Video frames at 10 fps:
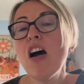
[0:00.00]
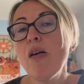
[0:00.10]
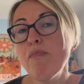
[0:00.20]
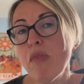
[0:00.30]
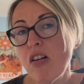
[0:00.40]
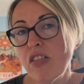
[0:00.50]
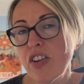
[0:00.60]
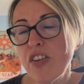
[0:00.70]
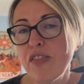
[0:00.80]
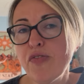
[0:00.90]
a
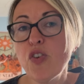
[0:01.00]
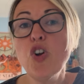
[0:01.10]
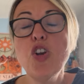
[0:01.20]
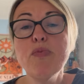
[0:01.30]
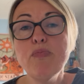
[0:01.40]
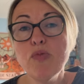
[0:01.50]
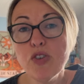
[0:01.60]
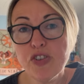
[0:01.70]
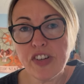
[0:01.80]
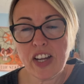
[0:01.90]
marker for
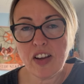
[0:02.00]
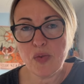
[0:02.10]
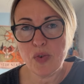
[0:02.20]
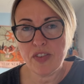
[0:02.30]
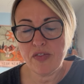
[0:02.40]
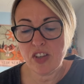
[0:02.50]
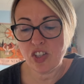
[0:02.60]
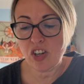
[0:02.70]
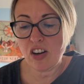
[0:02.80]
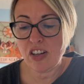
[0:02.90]
Lemuria within the
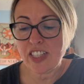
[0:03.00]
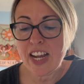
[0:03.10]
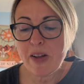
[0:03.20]
chart,